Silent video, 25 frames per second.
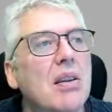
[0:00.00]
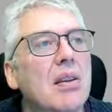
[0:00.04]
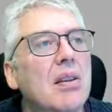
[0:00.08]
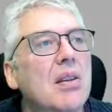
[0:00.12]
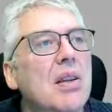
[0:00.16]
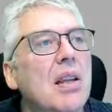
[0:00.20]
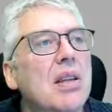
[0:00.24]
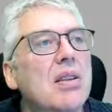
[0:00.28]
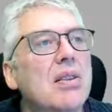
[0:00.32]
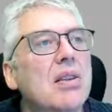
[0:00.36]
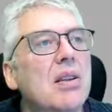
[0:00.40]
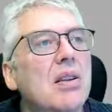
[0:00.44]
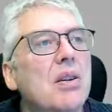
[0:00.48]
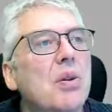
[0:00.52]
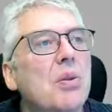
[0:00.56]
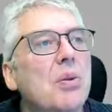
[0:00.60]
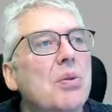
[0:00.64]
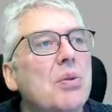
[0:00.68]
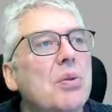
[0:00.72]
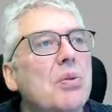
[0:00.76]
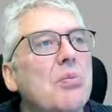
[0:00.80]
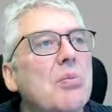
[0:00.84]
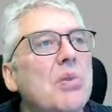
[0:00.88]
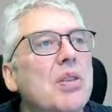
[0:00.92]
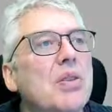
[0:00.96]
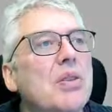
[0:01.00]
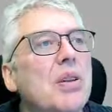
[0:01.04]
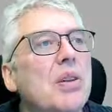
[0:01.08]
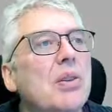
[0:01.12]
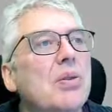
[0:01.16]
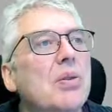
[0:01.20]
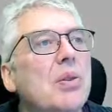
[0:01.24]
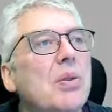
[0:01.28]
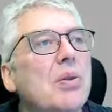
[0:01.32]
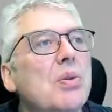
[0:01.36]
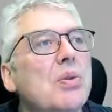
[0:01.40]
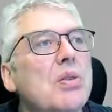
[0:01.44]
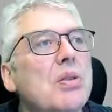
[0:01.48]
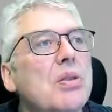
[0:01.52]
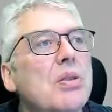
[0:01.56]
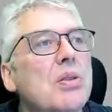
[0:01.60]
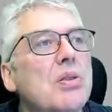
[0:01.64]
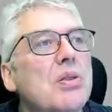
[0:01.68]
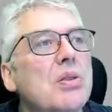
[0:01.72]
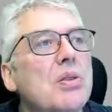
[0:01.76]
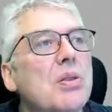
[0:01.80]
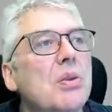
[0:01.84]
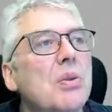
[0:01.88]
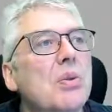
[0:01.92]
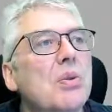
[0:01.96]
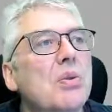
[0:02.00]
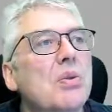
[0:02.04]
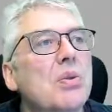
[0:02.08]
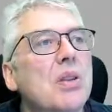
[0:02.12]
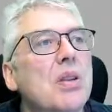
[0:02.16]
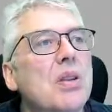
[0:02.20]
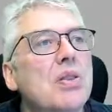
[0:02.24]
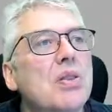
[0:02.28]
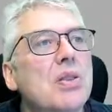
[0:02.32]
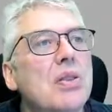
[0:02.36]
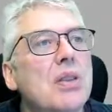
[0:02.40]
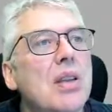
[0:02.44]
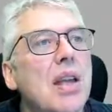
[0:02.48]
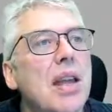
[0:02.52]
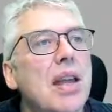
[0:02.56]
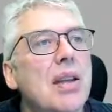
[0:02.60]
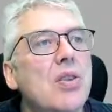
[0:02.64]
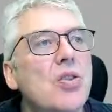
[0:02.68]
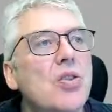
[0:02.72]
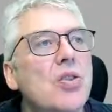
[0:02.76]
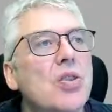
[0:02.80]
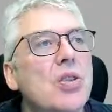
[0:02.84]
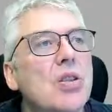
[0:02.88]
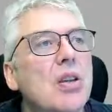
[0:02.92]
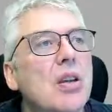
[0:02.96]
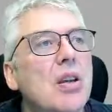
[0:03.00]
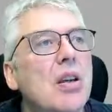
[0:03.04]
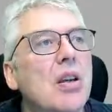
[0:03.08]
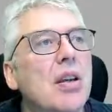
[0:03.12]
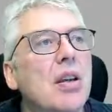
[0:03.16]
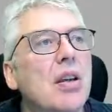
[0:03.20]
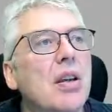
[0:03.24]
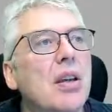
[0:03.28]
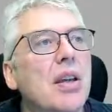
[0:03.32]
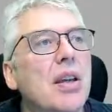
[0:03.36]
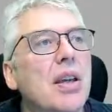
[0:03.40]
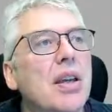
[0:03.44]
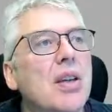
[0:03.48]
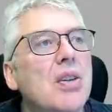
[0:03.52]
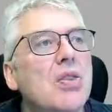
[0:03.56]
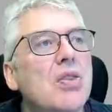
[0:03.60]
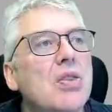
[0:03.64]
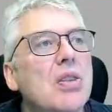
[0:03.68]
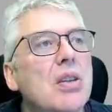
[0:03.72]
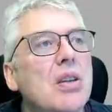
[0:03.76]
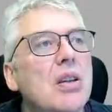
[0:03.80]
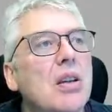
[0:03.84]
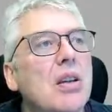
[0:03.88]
these are going to be 0, so the states is